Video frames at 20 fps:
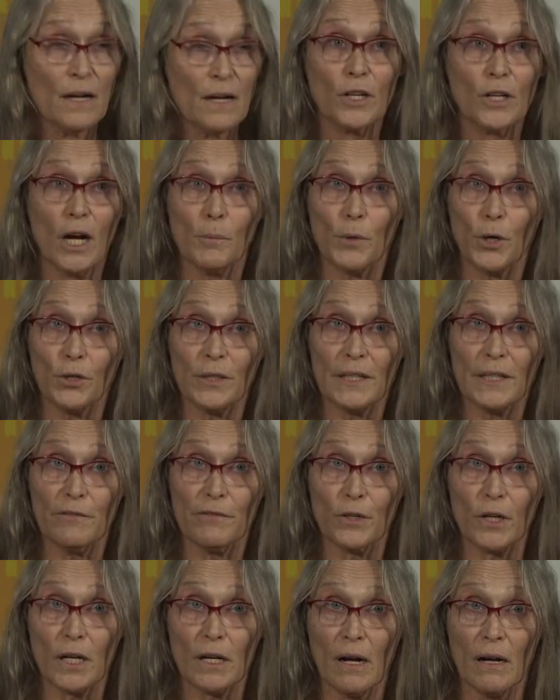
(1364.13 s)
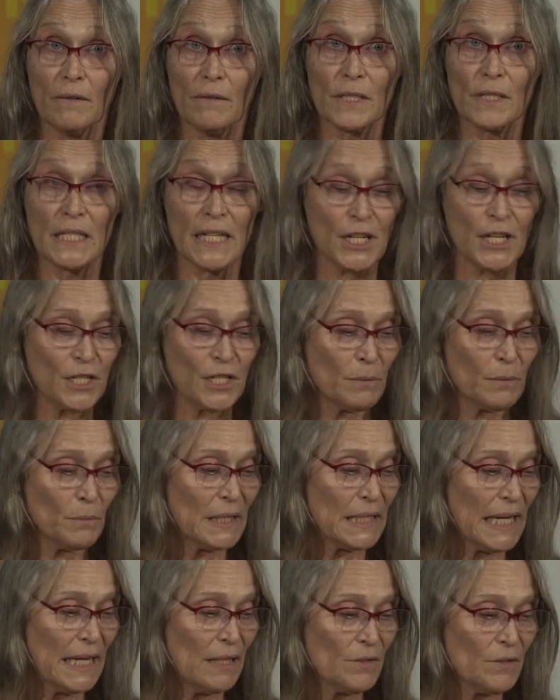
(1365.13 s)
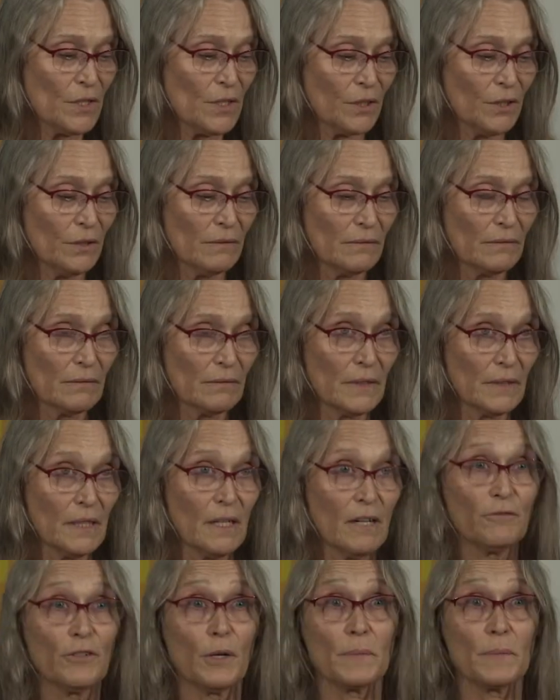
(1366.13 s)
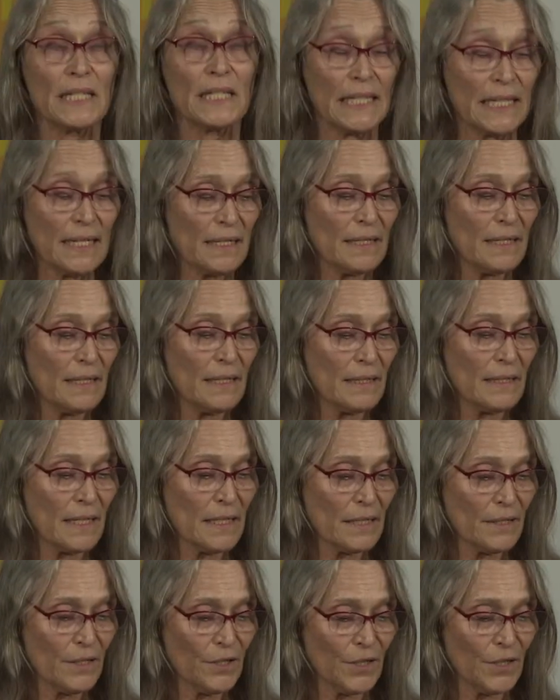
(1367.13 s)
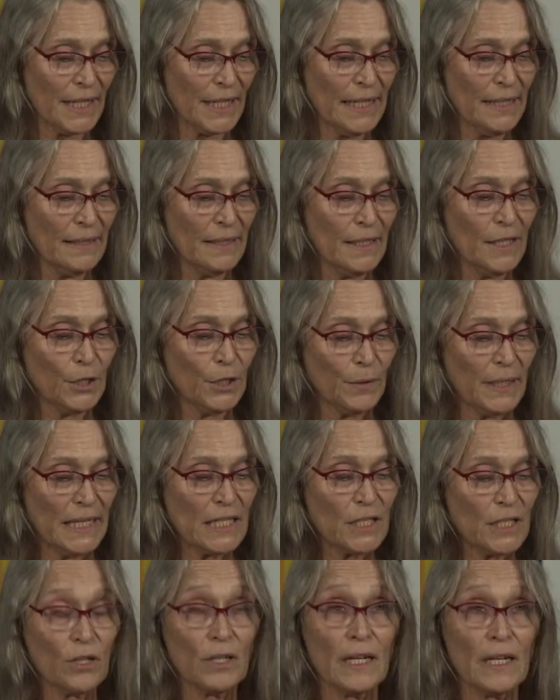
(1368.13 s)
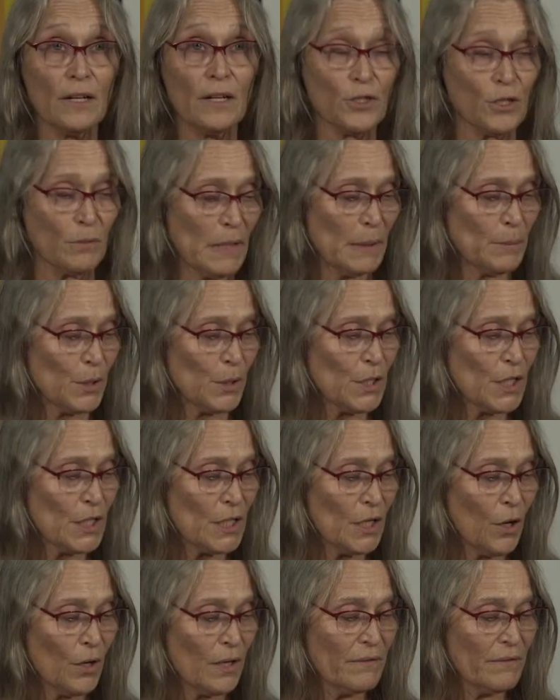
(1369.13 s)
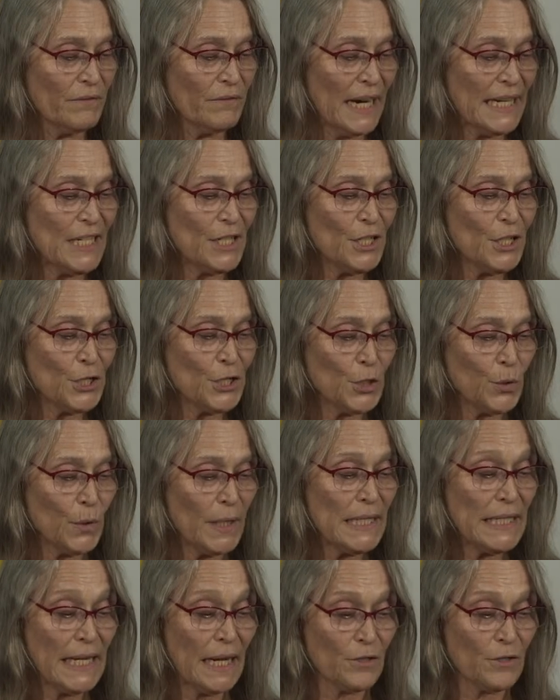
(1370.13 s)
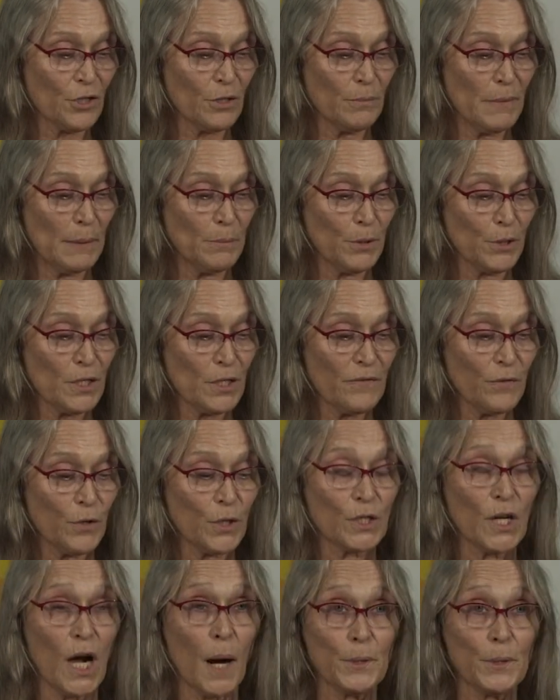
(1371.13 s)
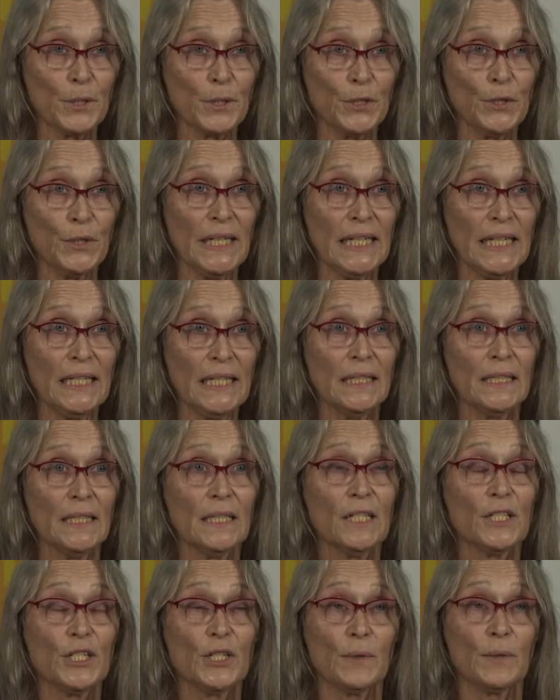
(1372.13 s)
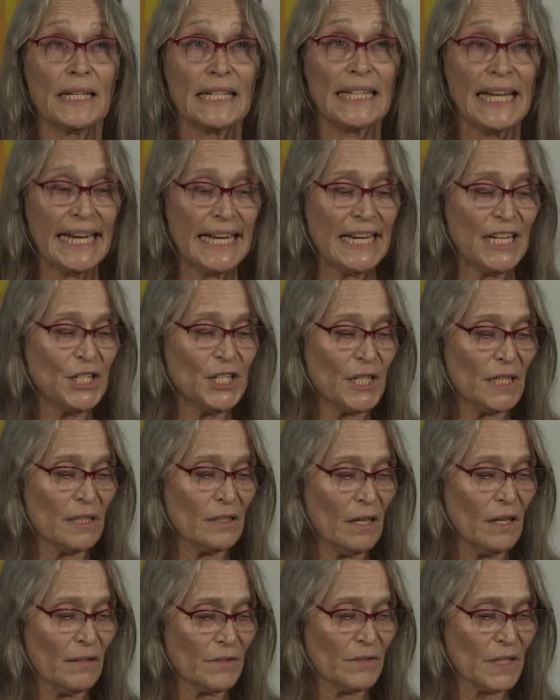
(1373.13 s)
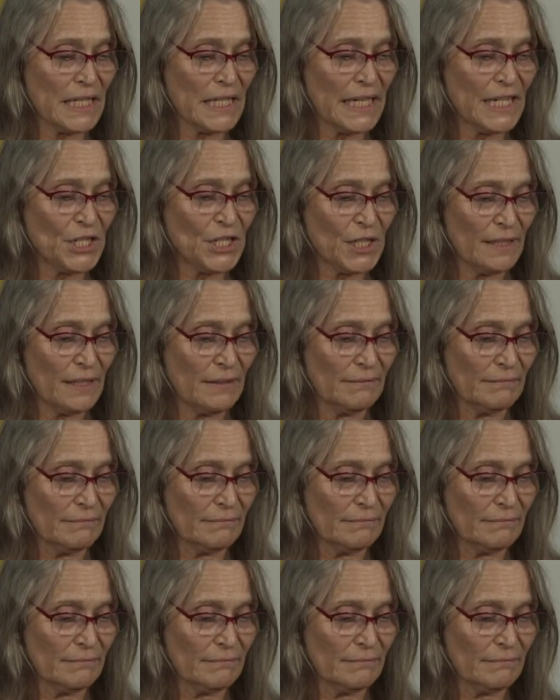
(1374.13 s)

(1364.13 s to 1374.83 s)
Come early for a conversation with council. From 6 to 6:30, GreenStar council members are invited to join council members for an opportunity to engage in conversation.